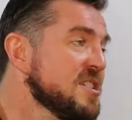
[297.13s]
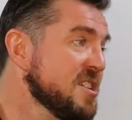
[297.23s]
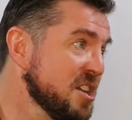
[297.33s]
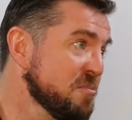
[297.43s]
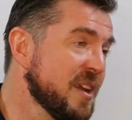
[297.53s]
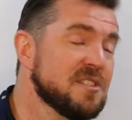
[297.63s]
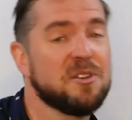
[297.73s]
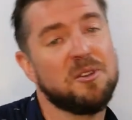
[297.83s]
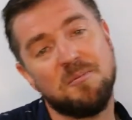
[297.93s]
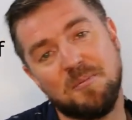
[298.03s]
Suspect
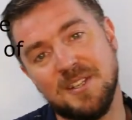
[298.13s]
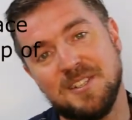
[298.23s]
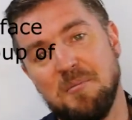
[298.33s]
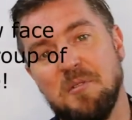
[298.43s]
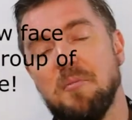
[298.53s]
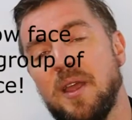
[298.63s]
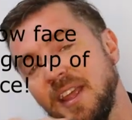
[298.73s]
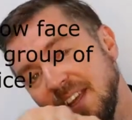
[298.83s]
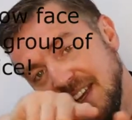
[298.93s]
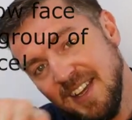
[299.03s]
2, please come with me.